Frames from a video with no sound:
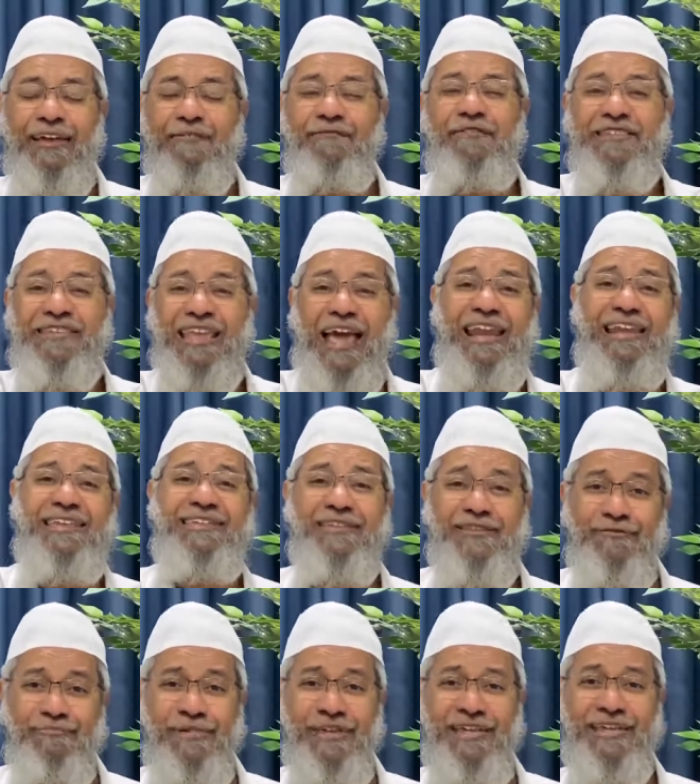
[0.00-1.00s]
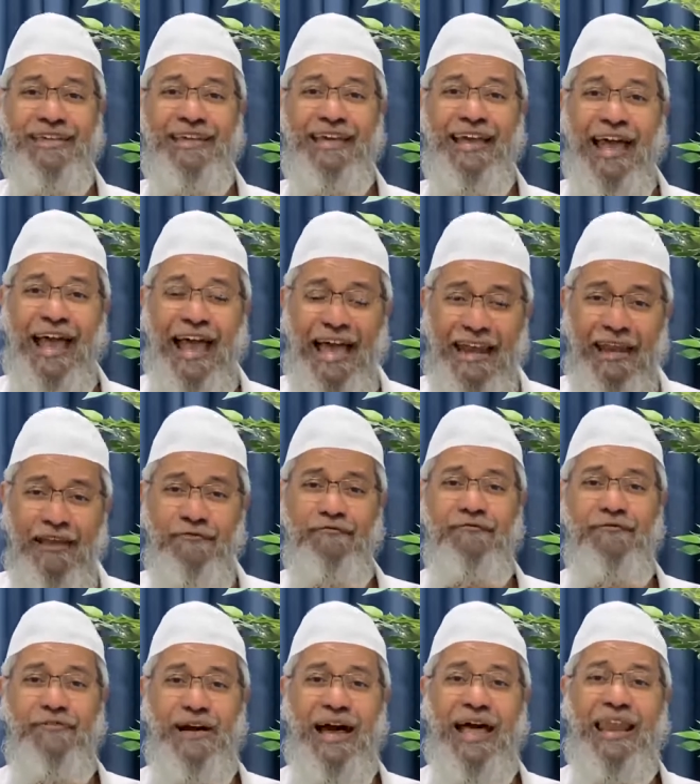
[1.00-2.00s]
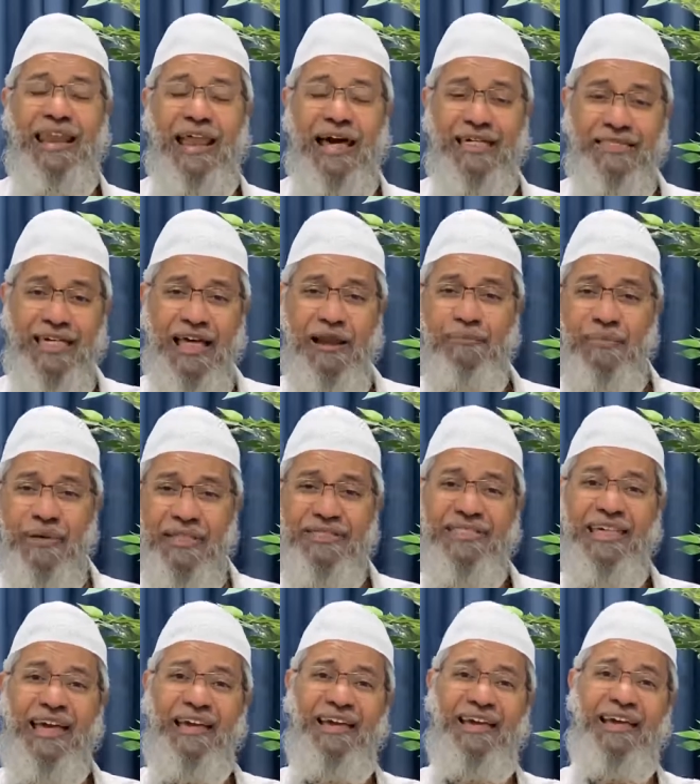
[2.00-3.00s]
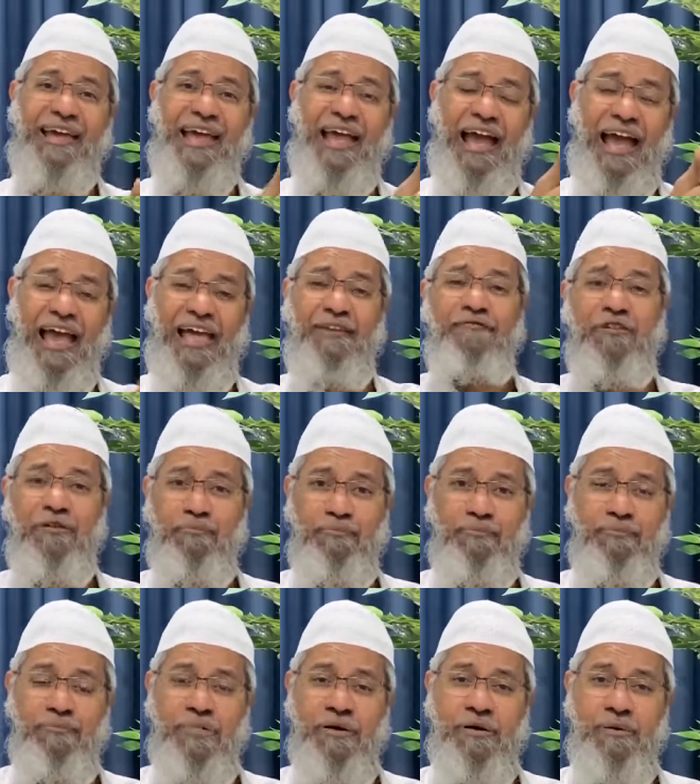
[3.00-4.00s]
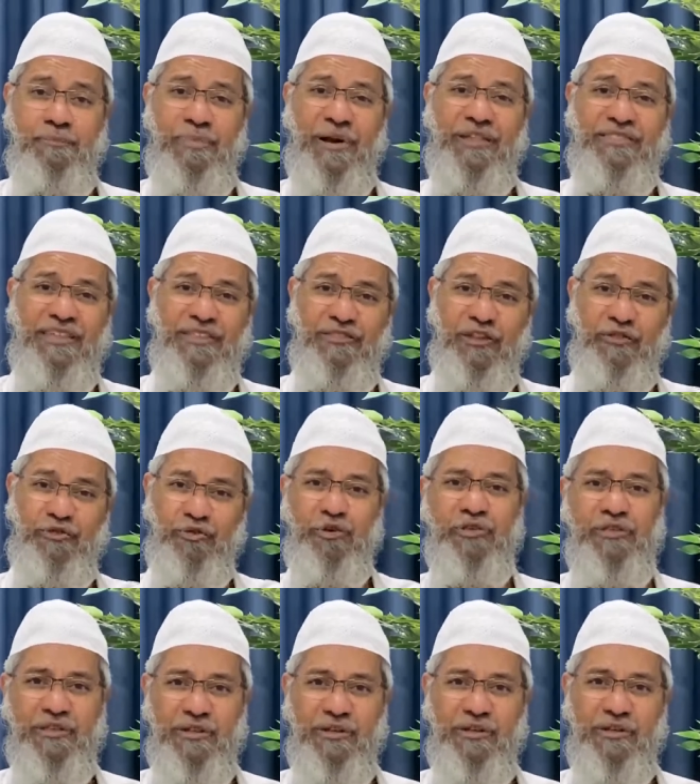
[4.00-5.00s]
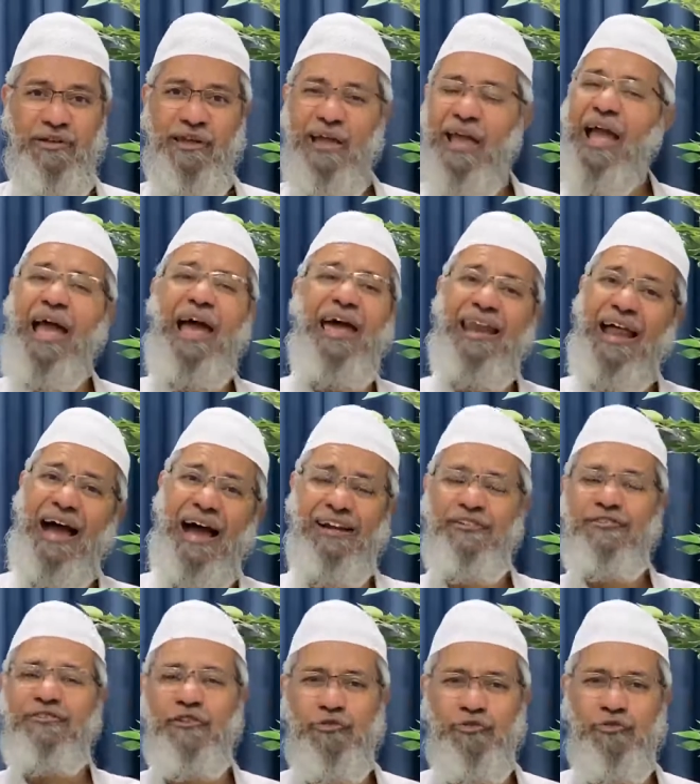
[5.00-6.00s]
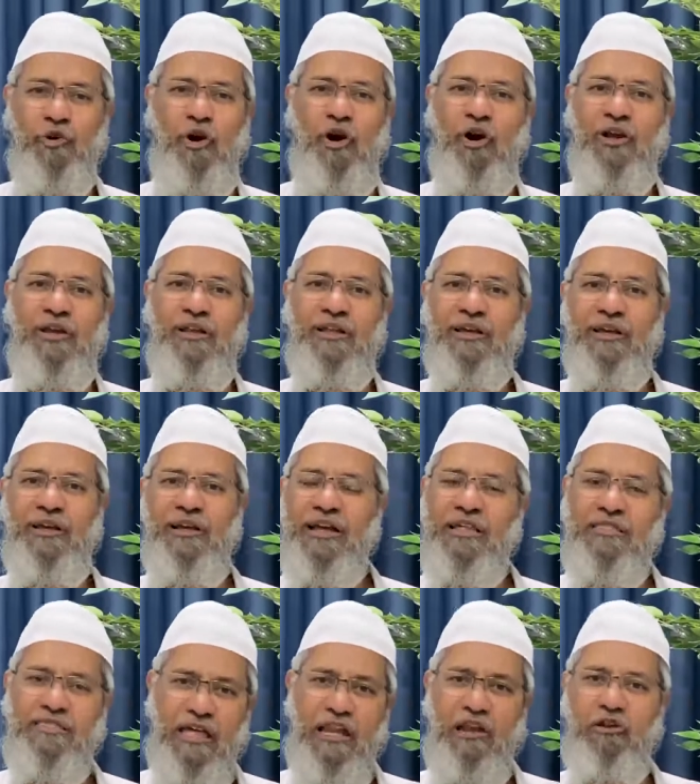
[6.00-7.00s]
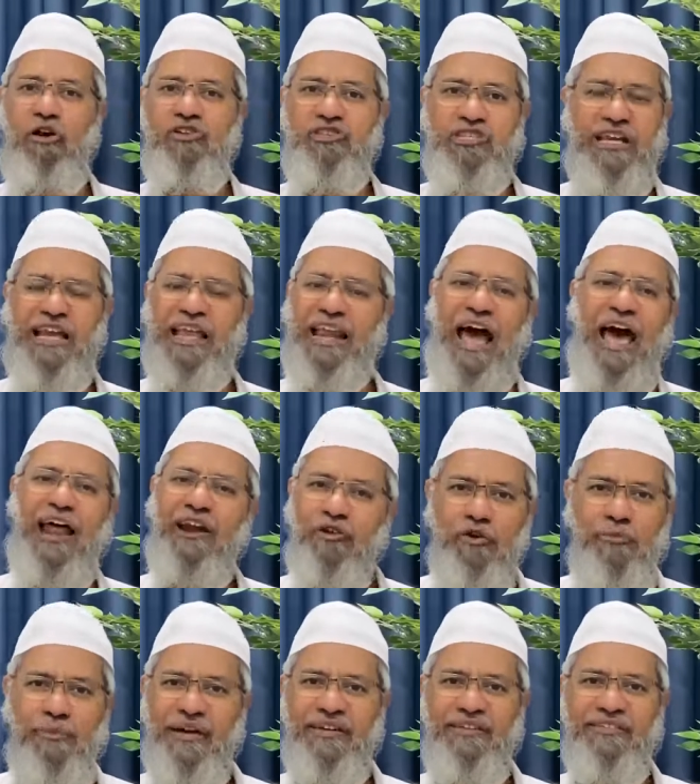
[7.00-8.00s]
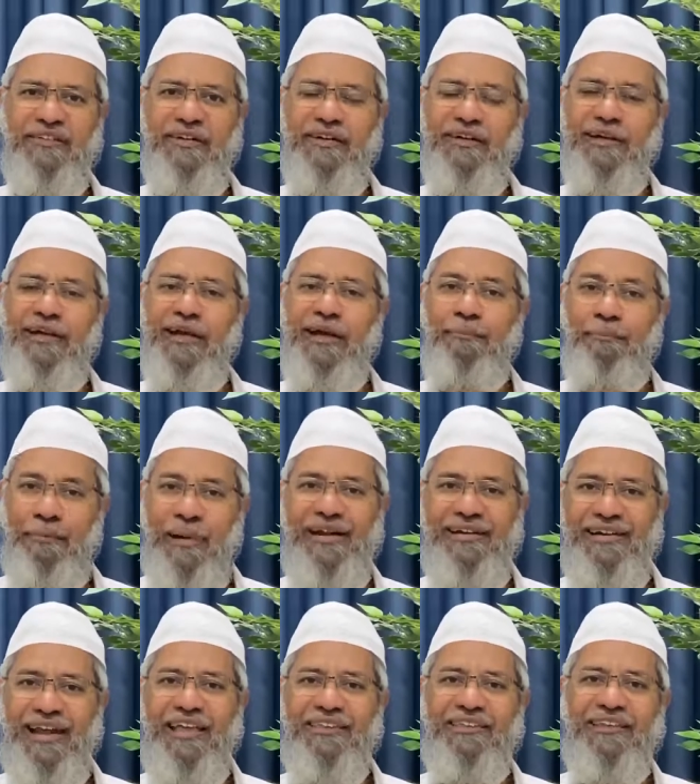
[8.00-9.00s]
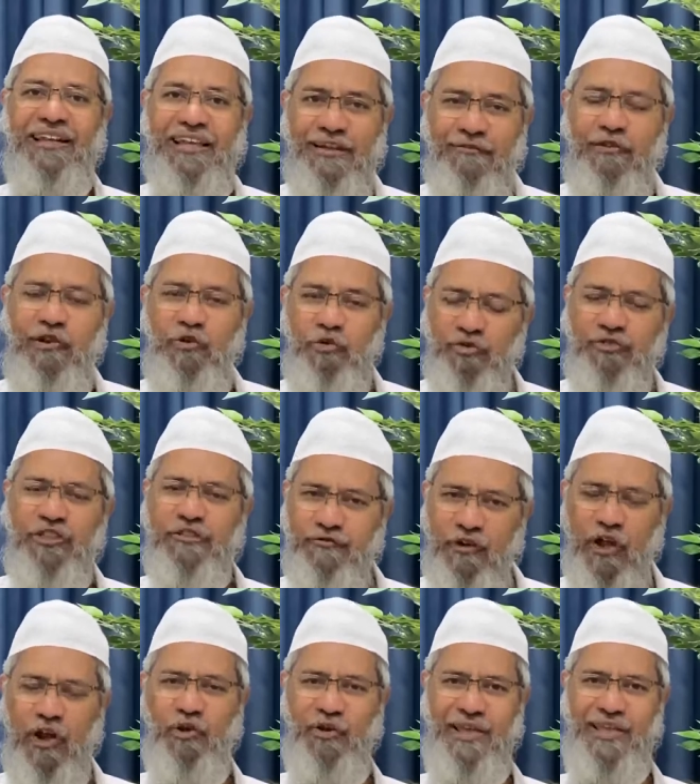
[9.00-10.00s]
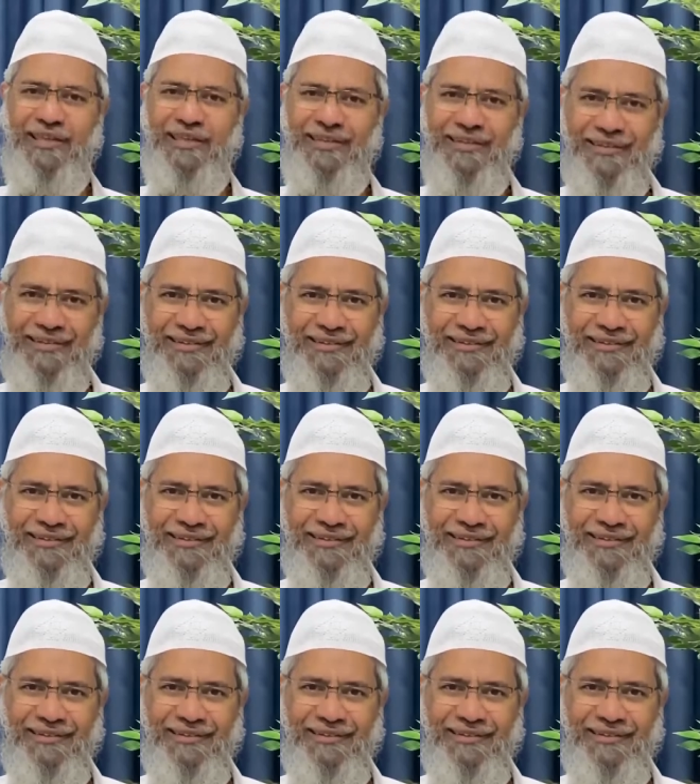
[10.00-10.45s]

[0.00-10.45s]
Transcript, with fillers: if he challenges me, and if Allah's help is there, and we present the truth and answer to all his illogical arguments, but naturally he will lose his following.